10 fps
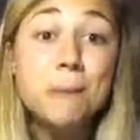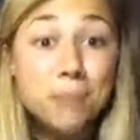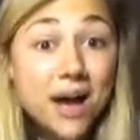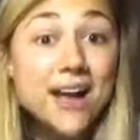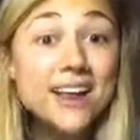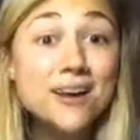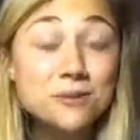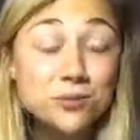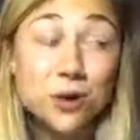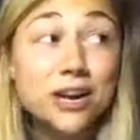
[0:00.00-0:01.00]
But it
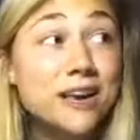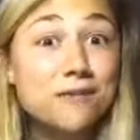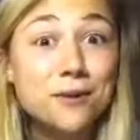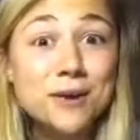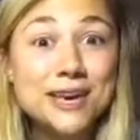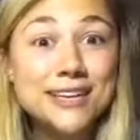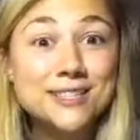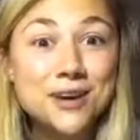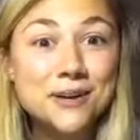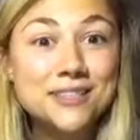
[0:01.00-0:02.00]
was working for me, and
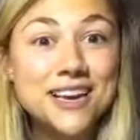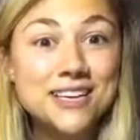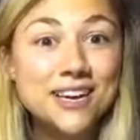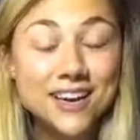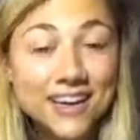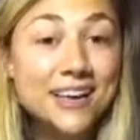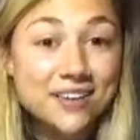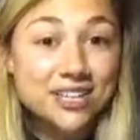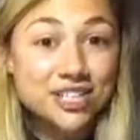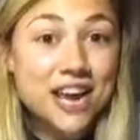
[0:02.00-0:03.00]
so I was like, gonna give
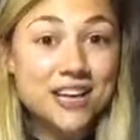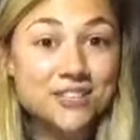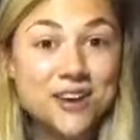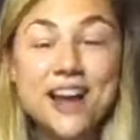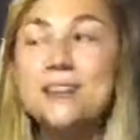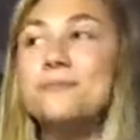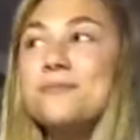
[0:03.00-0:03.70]
it a chance, right?